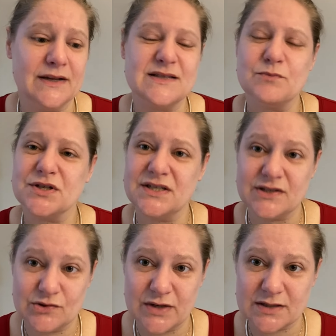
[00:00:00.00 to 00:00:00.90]
it's much
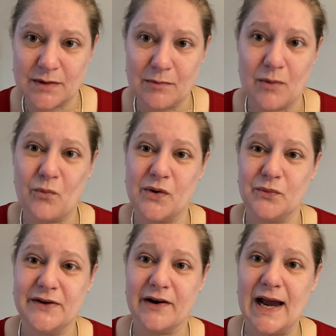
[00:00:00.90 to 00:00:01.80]
easier to ask my mom when
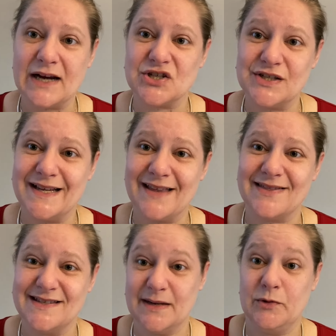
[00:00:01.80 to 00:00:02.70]
we are actually at
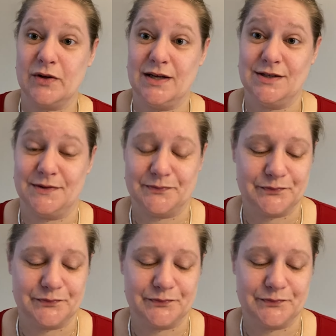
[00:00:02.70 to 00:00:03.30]
the same location.